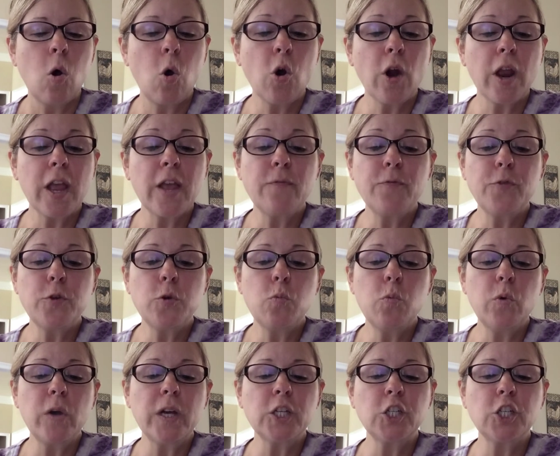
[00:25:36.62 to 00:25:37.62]
or if you
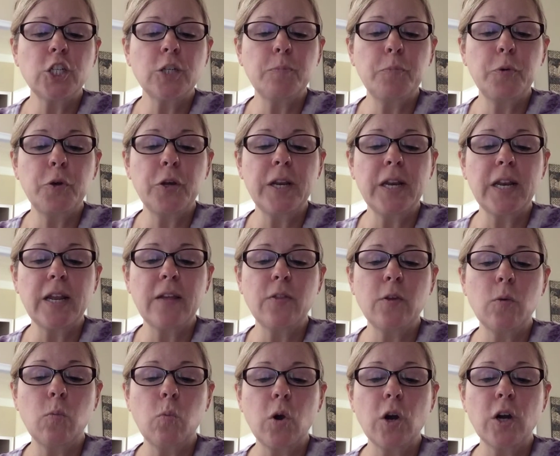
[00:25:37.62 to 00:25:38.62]
wish to put it in
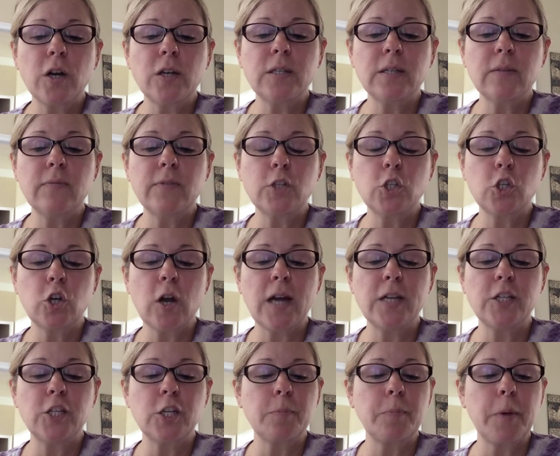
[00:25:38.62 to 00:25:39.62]
the words of a
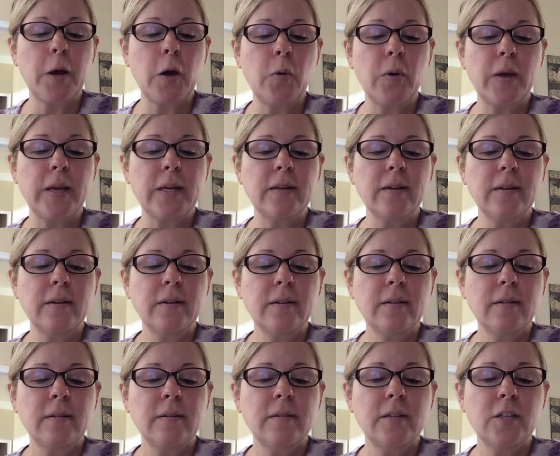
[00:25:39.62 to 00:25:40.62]
tragic poet,
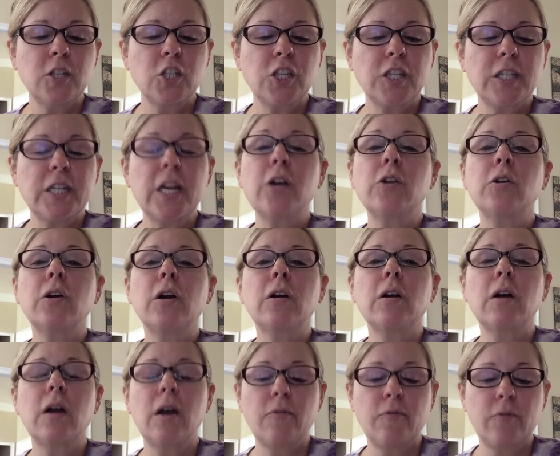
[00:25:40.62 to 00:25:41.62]
the
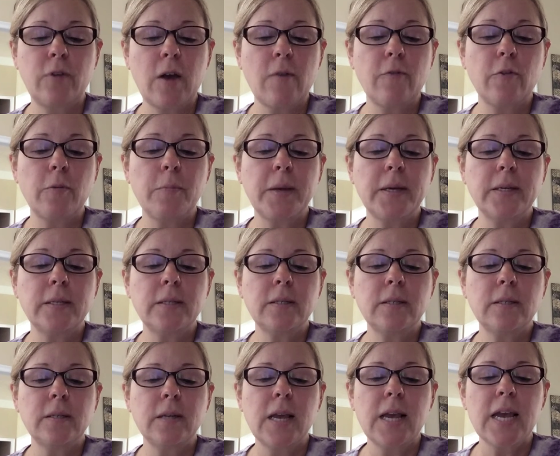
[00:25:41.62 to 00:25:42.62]
steerer of
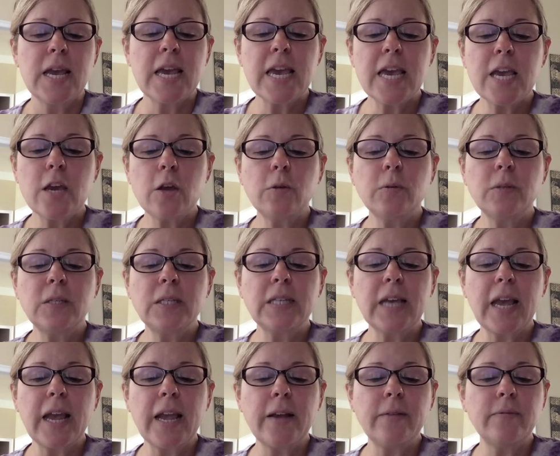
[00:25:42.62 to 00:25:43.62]
government. He who
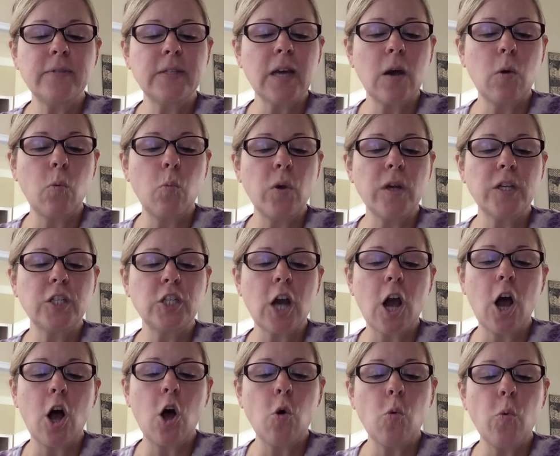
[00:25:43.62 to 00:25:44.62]
saves that which
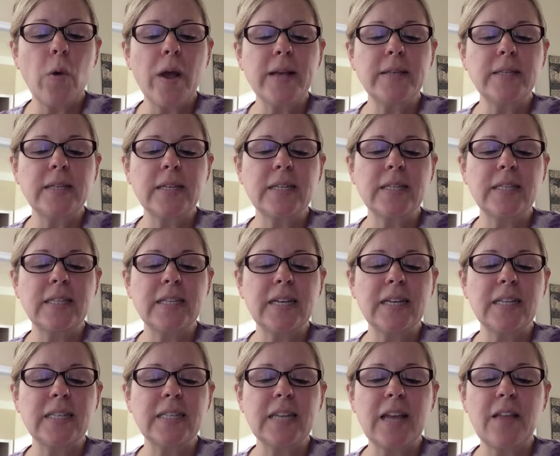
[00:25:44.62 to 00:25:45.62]
always
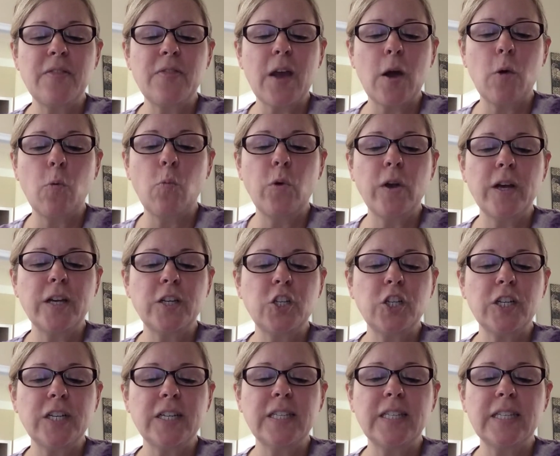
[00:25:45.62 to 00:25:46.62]
exists and that
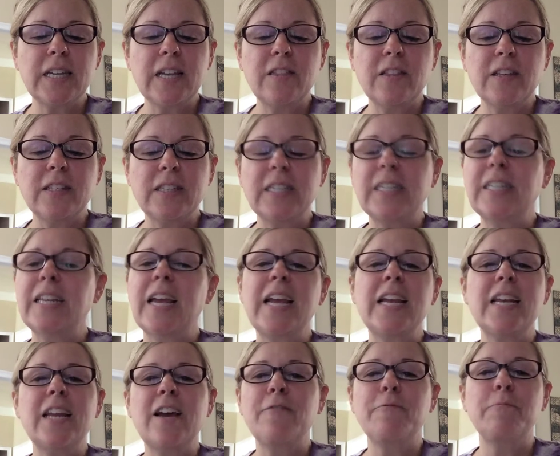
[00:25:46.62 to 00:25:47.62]
which is in the
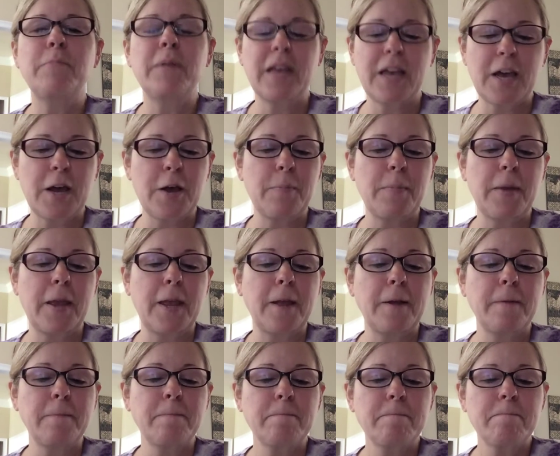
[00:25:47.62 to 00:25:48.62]
state of
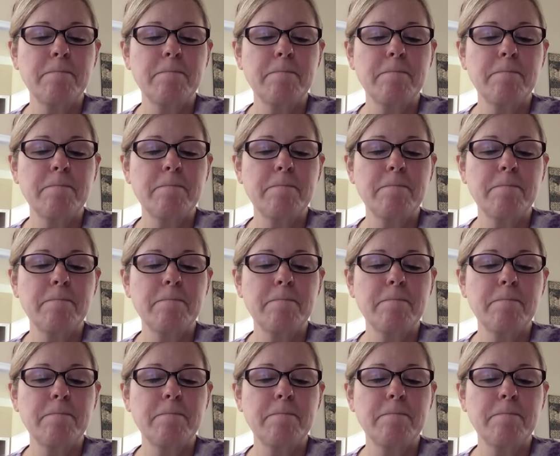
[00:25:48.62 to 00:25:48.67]
becoming.